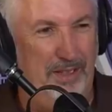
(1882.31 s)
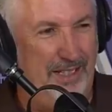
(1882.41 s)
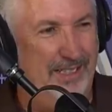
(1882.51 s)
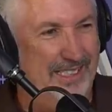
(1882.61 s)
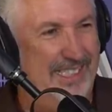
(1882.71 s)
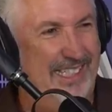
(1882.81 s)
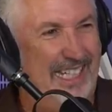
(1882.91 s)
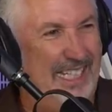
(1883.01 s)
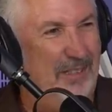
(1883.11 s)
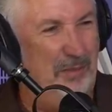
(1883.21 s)
that could
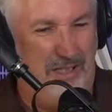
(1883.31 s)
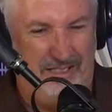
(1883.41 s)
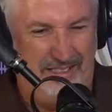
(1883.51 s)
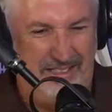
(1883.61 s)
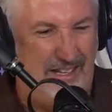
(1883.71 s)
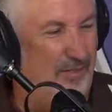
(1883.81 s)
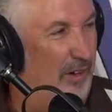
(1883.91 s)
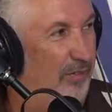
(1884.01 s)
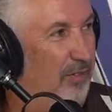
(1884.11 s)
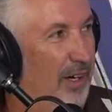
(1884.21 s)
see but didn't have a
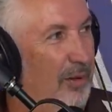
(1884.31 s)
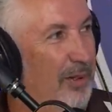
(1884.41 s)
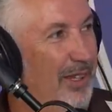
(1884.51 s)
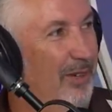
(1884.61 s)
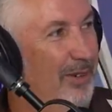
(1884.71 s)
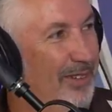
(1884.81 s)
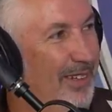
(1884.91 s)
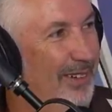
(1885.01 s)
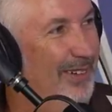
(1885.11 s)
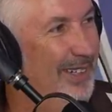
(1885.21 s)
fuck what they were,
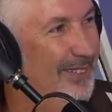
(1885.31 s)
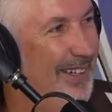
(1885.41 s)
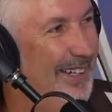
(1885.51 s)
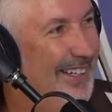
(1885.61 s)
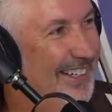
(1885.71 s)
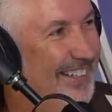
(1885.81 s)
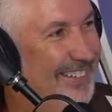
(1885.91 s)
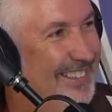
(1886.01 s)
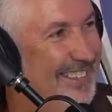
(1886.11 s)
you know what I mean? It was